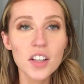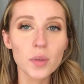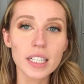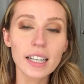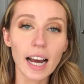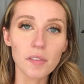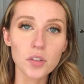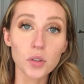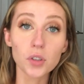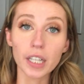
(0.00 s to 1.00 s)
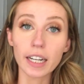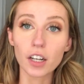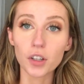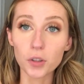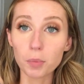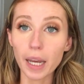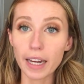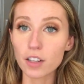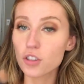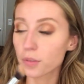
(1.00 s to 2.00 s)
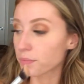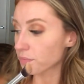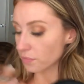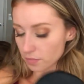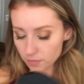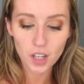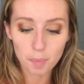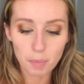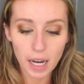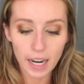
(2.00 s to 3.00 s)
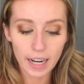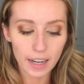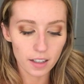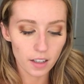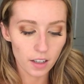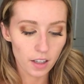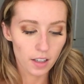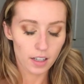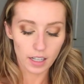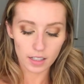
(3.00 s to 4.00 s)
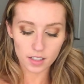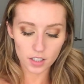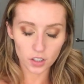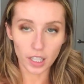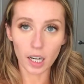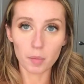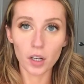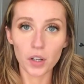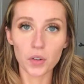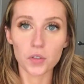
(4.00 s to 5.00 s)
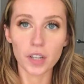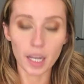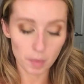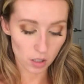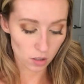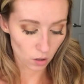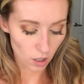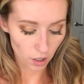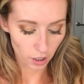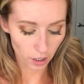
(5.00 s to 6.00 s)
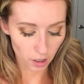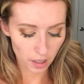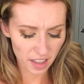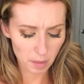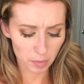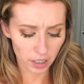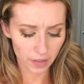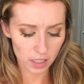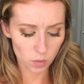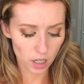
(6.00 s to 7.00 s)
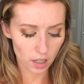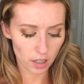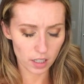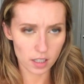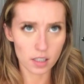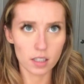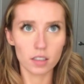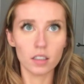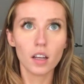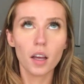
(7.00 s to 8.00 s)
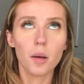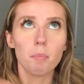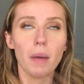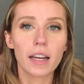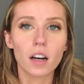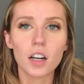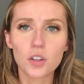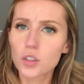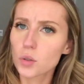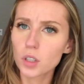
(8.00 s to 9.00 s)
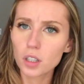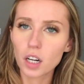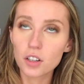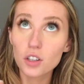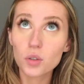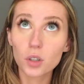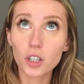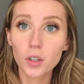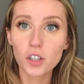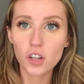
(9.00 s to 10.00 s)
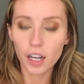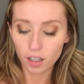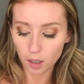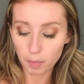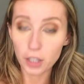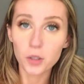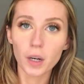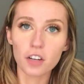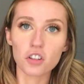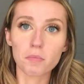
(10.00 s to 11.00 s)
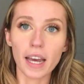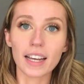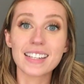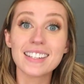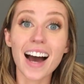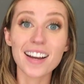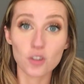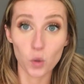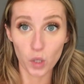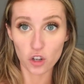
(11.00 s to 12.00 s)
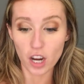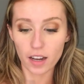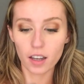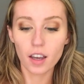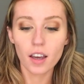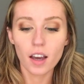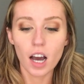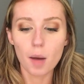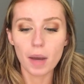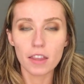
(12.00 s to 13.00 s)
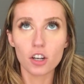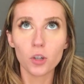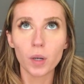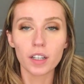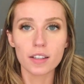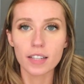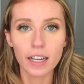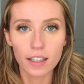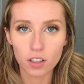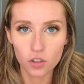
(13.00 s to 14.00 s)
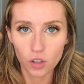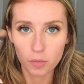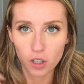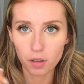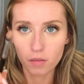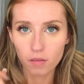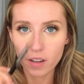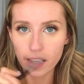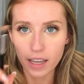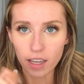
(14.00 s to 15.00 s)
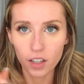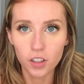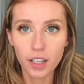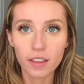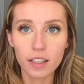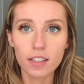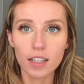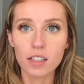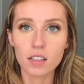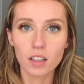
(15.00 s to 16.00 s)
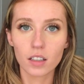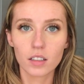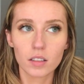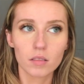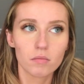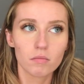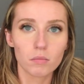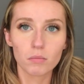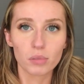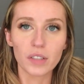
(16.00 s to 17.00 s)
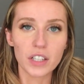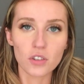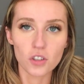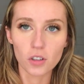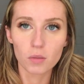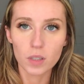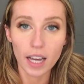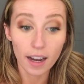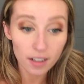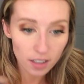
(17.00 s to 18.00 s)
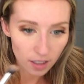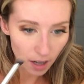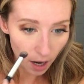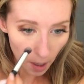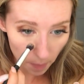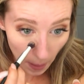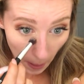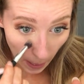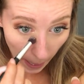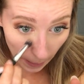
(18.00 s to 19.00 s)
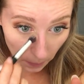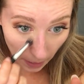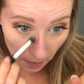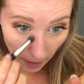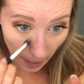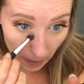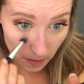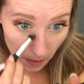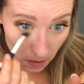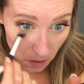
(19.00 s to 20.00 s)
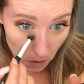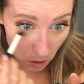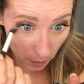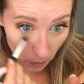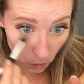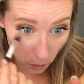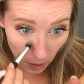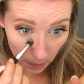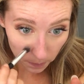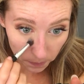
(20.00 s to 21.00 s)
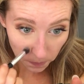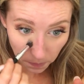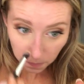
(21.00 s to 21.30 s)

So I did have to create a new page. My Instagram username is no longer, I think my previous one is still Meg underscore underscore check. My new one is just Meg dot Hudecheck. Um, and the new one does say in the description thingy underneath that it says previous user was hacked. Um, I don't have access to my old one.